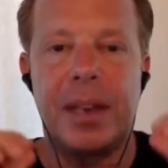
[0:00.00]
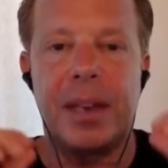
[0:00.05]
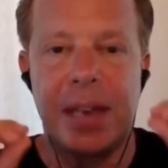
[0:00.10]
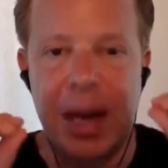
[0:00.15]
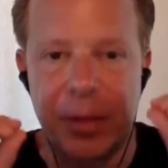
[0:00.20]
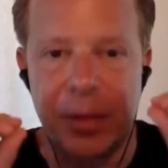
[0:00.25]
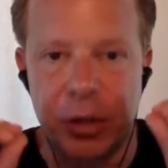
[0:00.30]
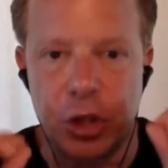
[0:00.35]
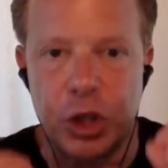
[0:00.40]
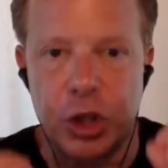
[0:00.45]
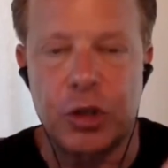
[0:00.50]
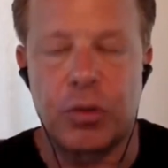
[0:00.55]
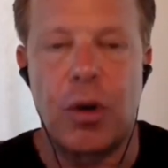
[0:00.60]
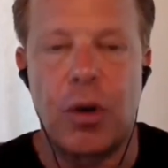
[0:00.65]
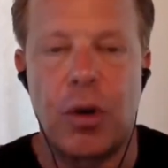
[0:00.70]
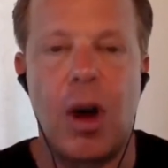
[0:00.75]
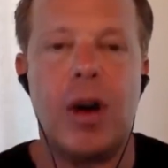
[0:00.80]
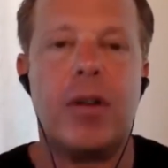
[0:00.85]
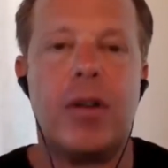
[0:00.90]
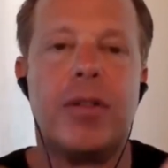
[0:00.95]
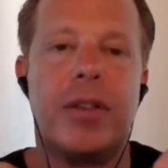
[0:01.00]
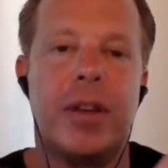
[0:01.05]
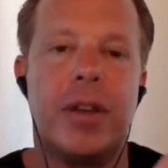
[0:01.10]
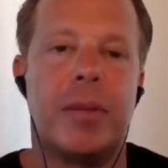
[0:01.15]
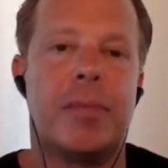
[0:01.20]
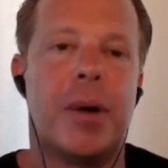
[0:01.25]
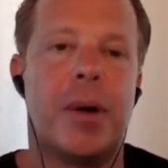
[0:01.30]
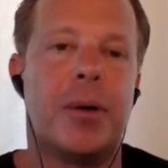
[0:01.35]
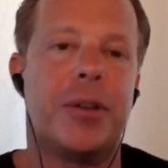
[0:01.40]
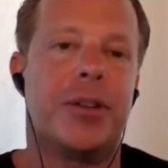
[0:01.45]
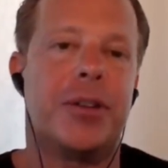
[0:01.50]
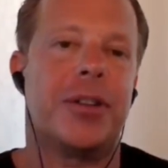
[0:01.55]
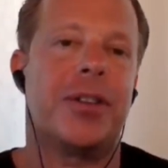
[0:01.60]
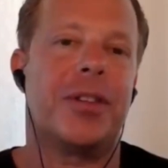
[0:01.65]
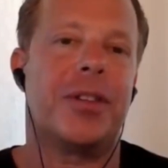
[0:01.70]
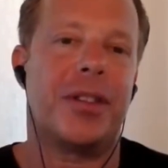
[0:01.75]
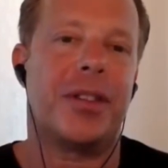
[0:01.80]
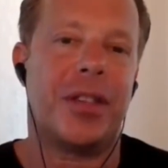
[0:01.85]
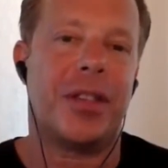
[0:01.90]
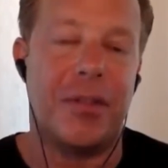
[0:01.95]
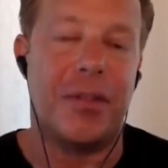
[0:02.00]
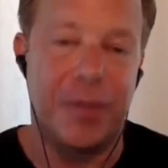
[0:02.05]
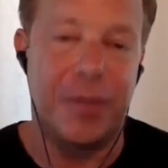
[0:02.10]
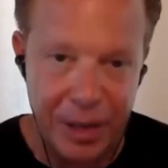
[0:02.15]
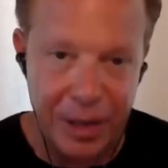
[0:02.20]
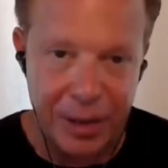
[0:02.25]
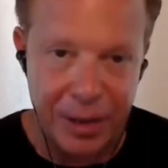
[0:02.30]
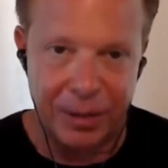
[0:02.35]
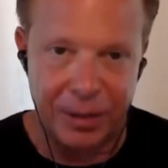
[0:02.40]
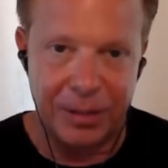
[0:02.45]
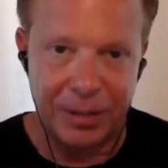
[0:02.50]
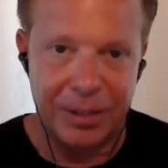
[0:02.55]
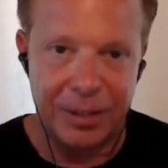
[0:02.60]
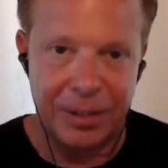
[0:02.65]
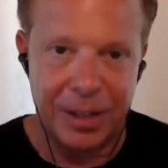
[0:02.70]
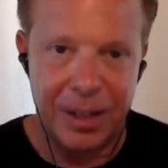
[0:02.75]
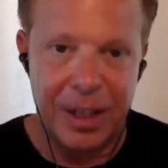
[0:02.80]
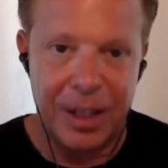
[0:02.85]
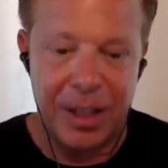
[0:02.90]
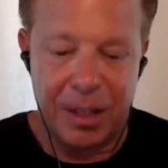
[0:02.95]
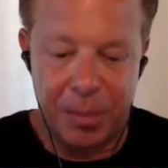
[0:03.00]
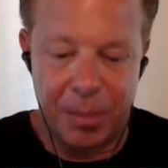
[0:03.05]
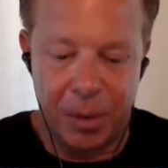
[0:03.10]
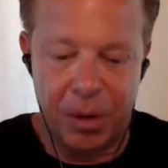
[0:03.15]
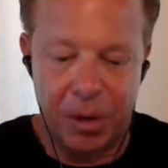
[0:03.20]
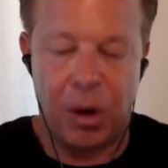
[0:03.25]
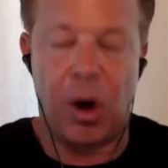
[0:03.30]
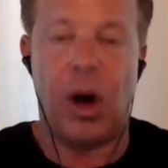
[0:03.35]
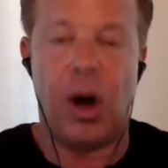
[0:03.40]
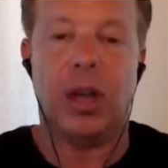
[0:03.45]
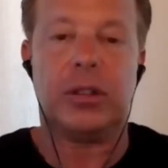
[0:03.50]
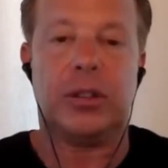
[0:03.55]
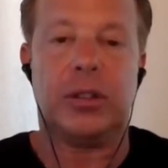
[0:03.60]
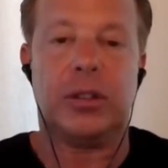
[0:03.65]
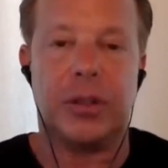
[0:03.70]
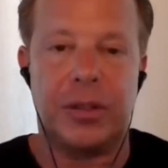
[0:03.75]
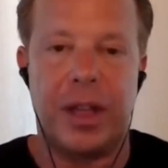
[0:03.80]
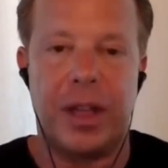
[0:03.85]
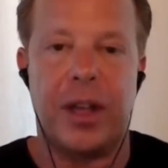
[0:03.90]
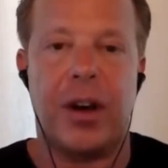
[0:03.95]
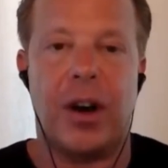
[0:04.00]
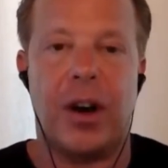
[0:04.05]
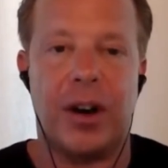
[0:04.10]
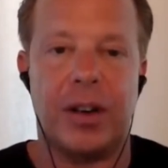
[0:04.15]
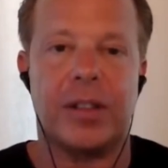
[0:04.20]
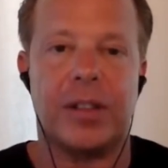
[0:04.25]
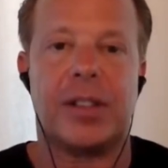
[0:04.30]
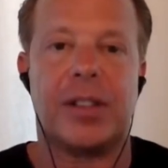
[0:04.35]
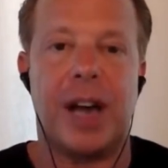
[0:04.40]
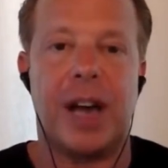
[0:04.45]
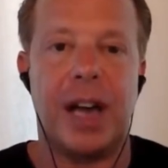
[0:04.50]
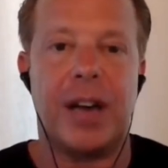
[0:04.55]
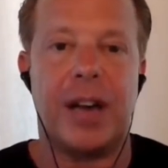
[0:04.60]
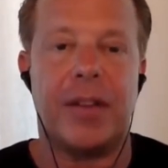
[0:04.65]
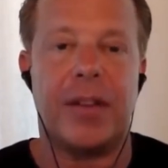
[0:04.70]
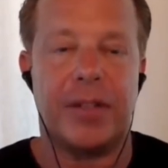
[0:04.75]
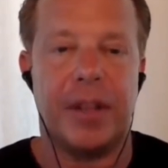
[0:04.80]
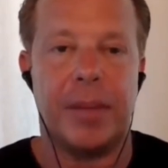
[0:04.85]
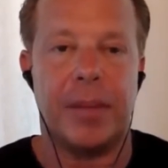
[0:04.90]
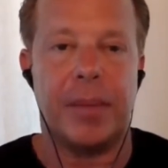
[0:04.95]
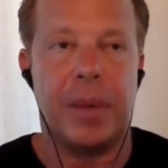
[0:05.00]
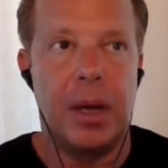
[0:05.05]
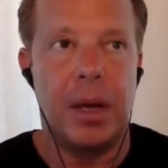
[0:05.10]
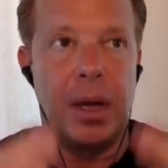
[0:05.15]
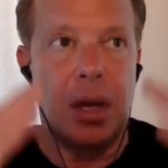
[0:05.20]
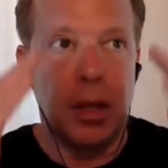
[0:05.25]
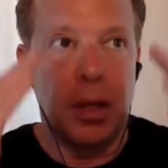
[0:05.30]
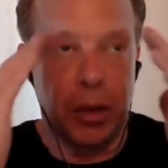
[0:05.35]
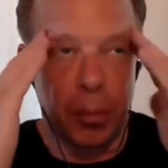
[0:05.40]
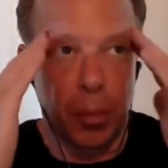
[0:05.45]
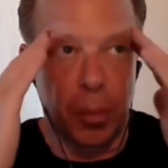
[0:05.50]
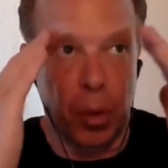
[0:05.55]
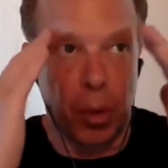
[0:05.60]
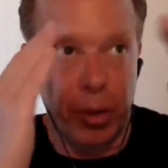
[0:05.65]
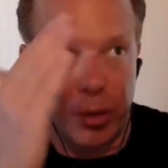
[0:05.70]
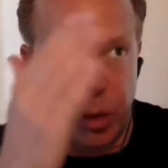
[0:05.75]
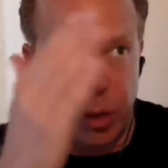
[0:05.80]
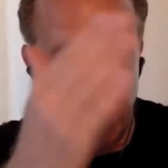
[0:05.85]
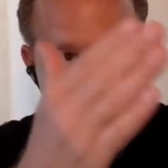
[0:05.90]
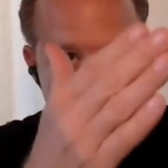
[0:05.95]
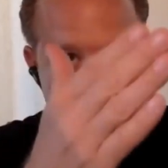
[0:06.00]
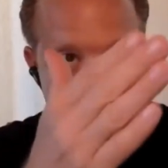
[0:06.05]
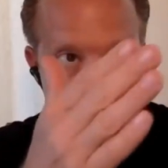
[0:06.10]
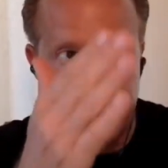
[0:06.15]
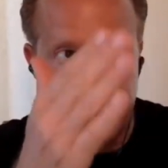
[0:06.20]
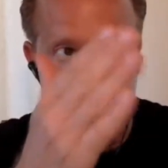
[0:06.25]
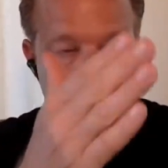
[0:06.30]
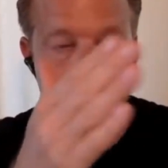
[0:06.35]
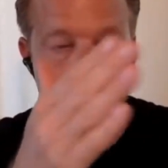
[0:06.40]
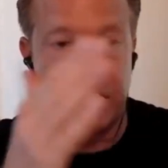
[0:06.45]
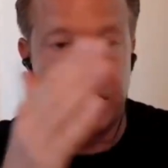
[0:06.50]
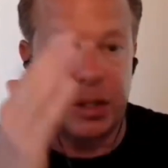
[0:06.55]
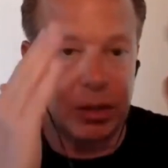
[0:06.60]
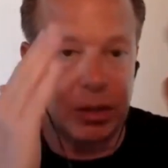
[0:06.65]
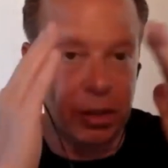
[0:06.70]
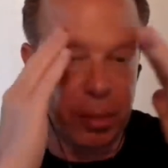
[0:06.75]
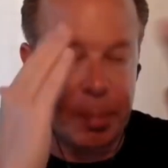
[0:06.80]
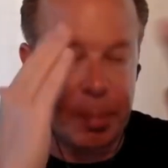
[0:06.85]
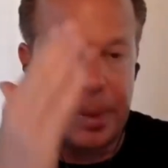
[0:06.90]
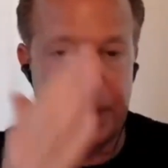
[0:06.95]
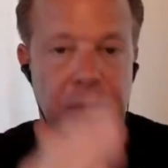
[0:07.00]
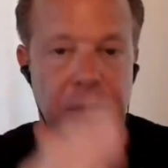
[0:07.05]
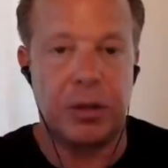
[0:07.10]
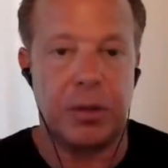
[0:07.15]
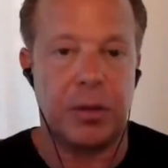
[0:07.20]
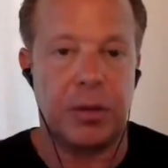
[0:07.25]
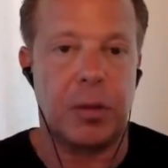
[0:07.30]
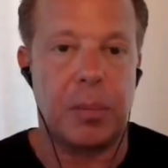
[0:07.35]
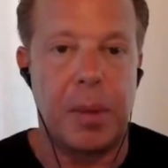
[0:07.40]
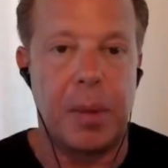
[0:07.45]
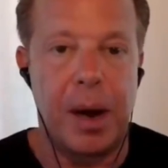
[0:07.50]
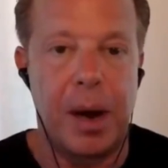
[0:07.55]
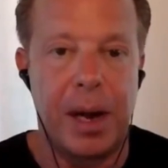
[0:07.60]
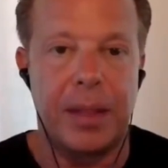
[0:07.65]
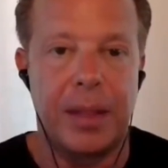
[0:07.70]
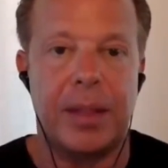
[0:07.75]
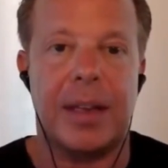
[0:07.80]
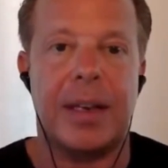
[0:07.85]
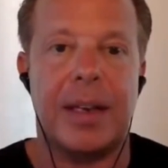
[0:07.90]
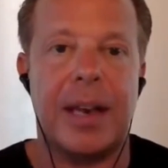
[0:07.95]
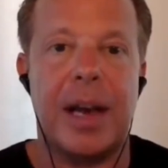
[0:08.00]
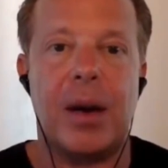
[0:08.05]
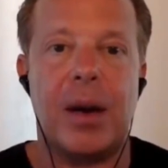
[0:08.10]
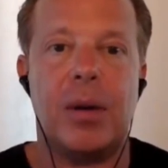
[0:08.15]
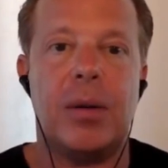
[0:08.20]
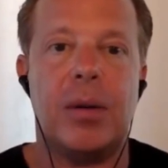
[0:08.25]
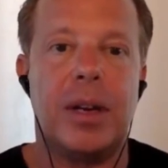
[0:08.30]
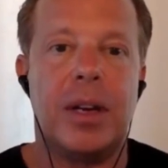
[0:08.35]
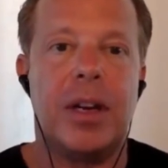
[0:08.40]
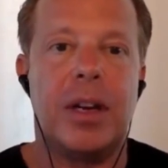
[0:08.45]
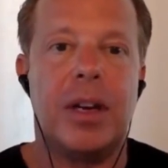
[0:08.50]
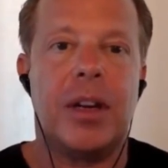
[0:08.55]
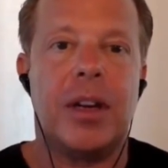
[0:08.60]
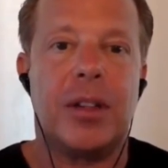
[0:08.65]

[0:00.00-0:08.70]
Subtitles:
Now, the stronger the emotion that they feel, the more altered they are inside of them, the more they'll pay attention to the picture in their mind. And now